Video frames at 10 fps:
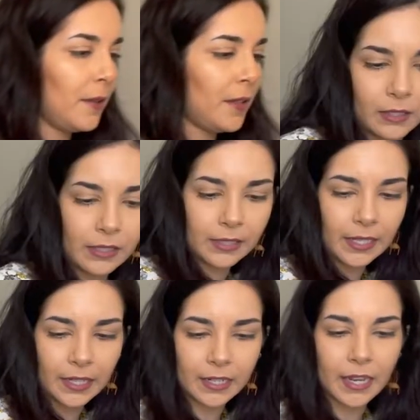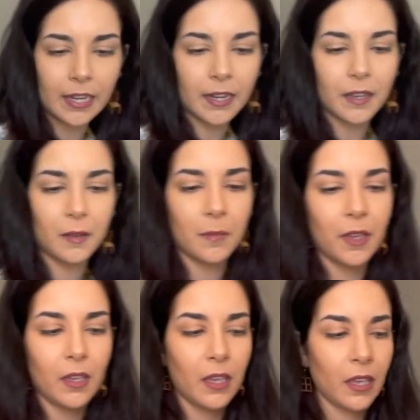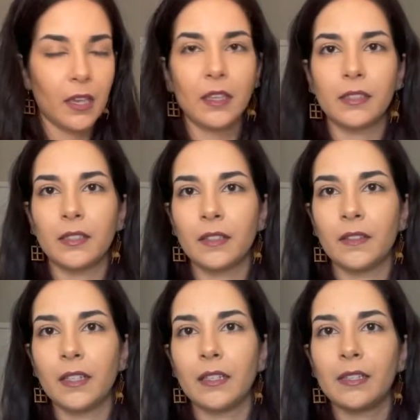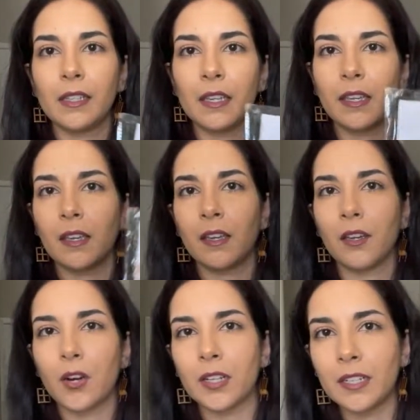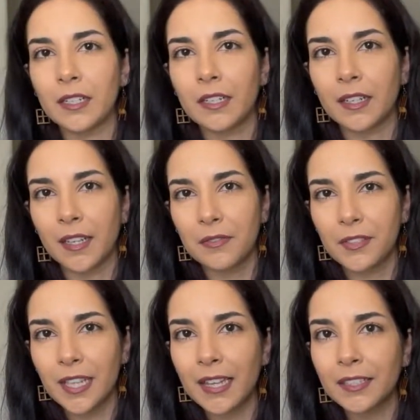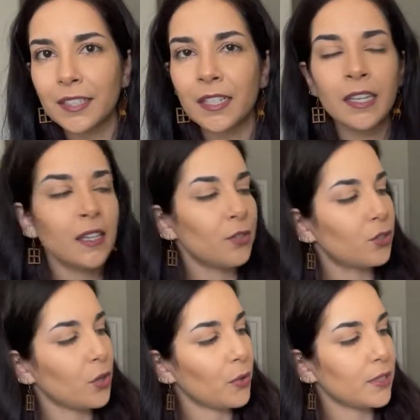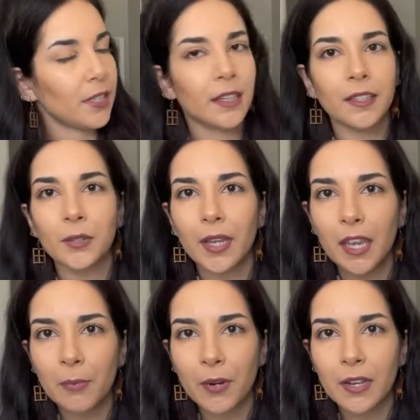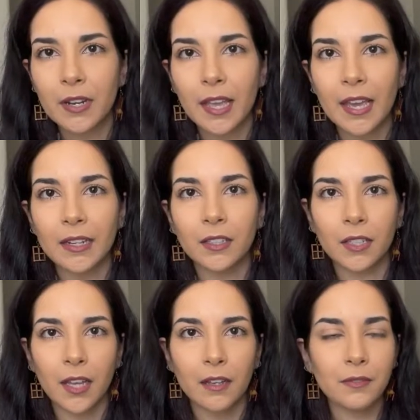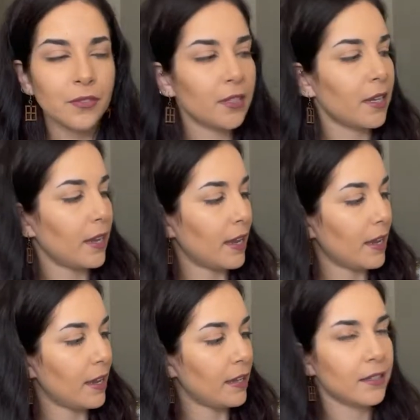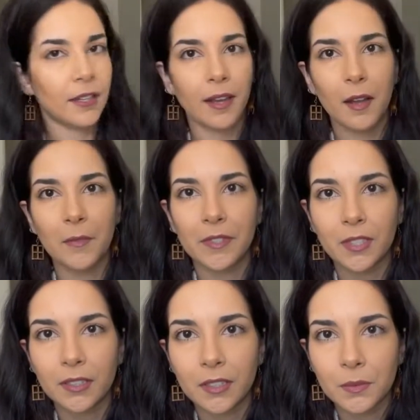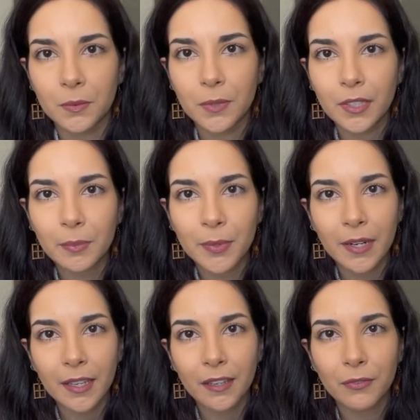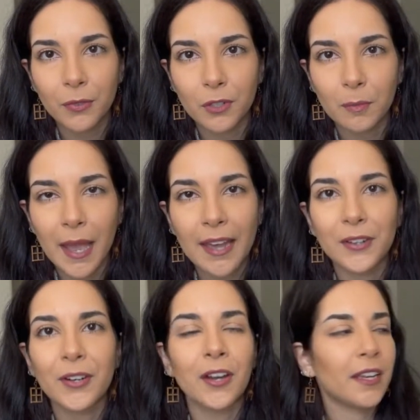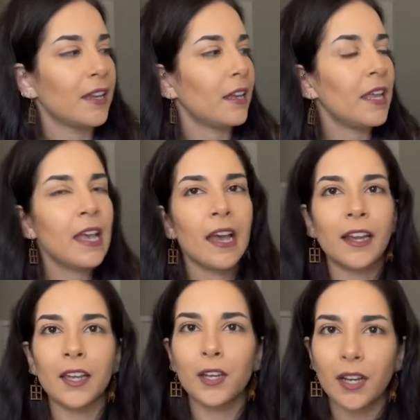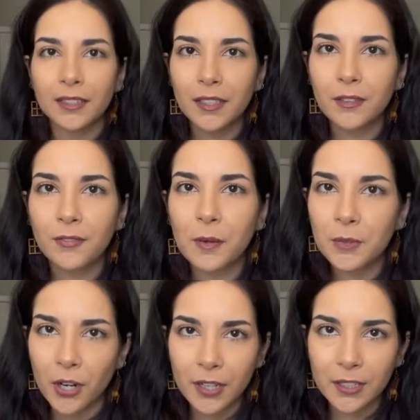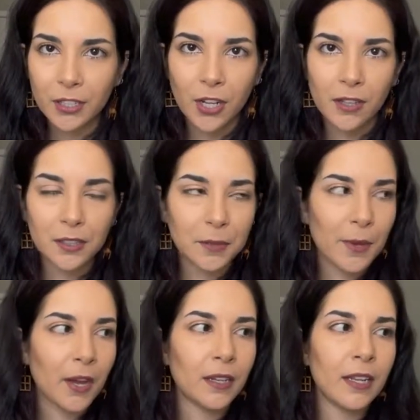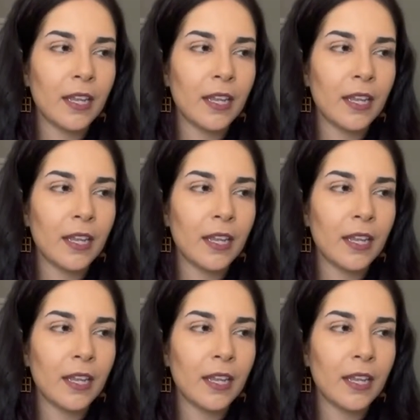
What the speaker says: The second item is this like garden gift set. So it's like a little apron and gloves, and it's got this really pretty floral pattern on it. And I got this from Target's Dollar Spot.